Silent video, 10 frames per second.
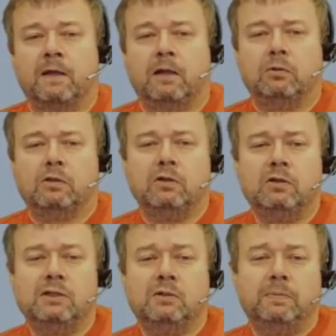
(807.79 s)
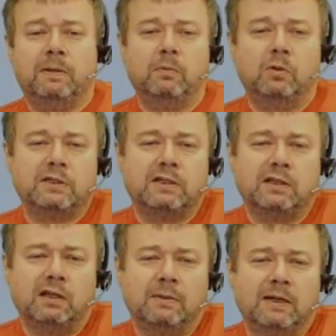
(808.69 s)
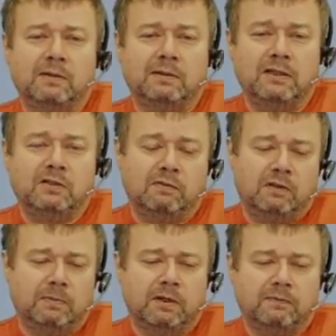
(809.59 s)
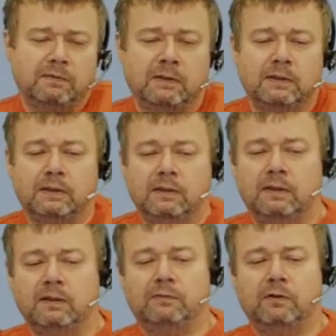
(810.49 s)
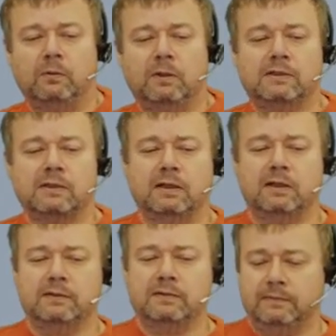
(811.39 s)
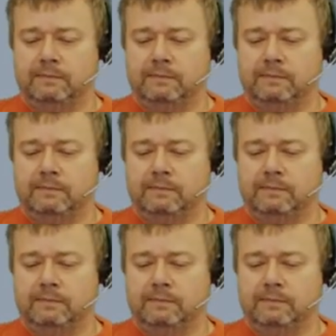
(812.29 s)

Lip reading: I'll go into a bit more detail about each of the above in the following slides.